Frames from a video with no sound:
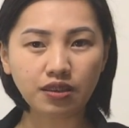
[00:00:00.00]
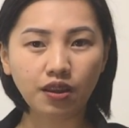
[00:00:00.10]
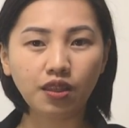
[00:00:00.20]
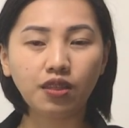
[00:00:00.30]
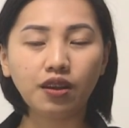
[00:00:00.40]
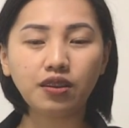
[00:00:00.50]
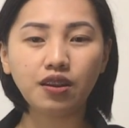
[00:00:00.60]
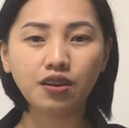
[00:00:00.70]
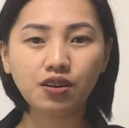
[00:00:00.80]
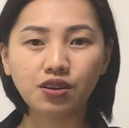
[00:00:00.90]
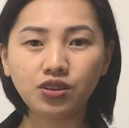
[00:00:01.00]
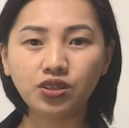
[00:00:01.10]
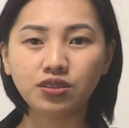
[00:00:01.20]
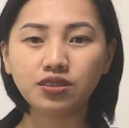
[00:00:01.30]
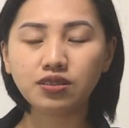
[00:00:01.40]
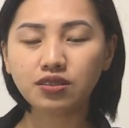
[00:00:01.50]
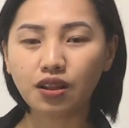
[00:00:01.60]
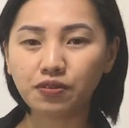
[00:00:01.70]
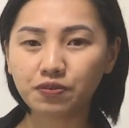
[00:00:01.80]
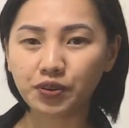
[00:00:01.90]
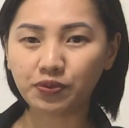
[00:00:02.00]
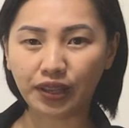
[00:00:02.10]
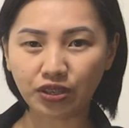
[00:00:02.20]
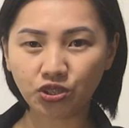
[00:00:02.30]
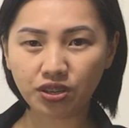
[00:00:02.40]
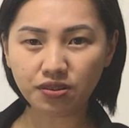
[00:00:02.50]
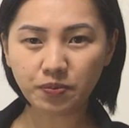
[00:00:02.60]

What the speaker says: that encourages self-reflection